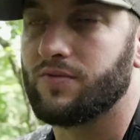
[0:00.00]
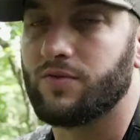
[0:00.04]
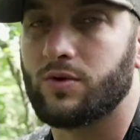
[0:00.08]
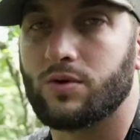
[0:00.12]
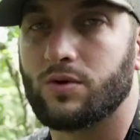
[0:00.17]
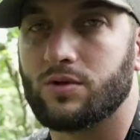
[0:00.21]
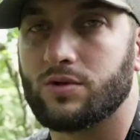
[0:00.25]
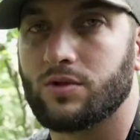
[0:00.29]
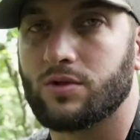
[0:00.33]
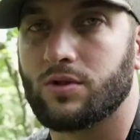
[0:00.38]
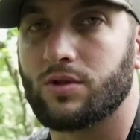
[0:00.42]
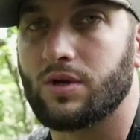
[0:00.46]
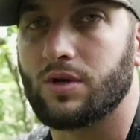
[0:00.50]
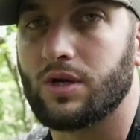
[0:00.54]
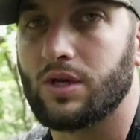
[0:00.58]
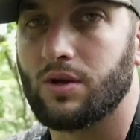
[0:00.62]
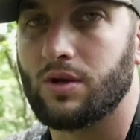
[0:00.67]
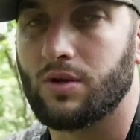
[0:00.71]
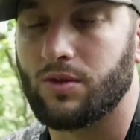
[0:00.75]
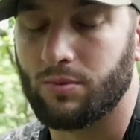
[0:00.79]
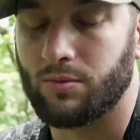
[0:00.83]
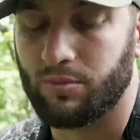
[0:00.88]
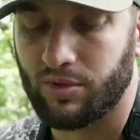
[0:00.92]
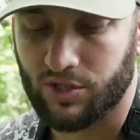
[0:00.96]
far as on
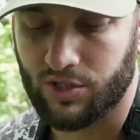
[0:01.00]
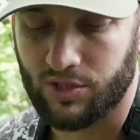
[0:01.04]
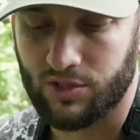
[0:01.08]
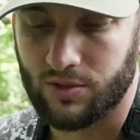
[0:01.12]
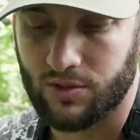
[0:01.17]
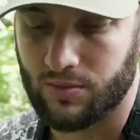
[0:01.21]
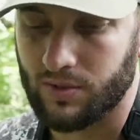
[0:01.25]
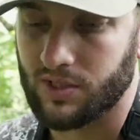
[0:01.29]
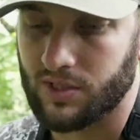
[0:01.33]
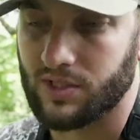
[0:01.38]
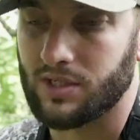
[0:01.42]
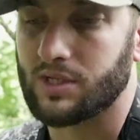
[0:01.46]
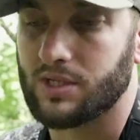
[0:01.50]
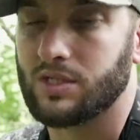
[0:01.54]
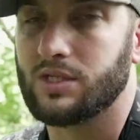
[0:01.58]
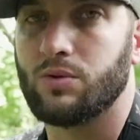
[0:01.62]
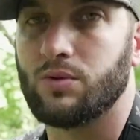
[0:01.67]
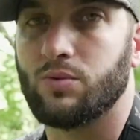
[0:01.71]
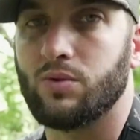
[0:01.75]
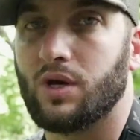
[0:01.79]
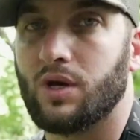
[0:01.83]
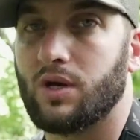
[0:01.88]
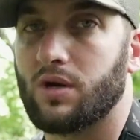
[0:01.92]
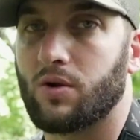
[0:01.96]
the pictures, because like I said,
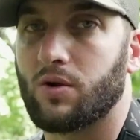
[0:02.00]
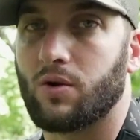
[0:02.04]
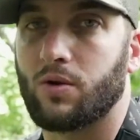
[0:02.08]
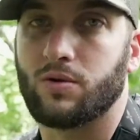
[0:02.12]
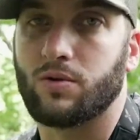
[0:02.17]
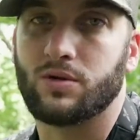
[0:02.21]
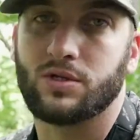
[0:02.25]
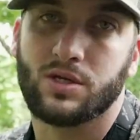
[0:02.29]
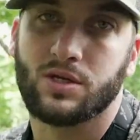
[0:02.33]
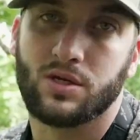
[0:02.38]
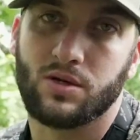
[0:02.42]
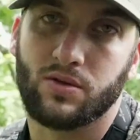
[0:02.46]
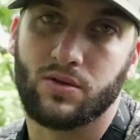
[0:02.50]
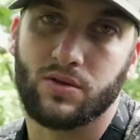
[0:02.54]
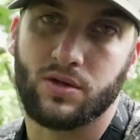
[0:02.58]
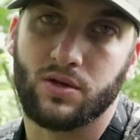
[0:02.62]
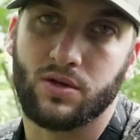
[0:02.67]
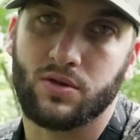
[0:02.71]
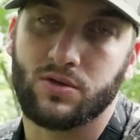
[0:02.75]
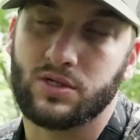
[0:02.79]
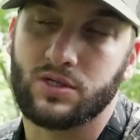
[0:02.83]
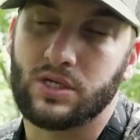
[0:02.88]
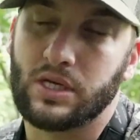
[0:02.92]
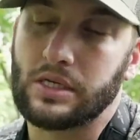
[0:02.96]
we had our heart set on the
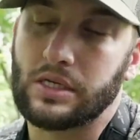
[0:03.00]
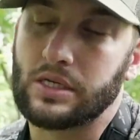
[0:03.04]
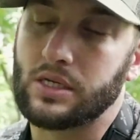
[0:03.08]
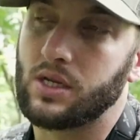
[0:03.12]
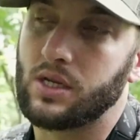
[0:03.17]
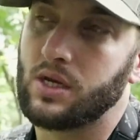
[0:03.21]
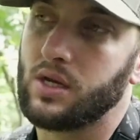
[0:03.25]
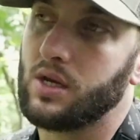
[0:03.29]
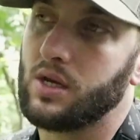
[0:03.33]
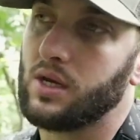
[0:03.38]
other stand.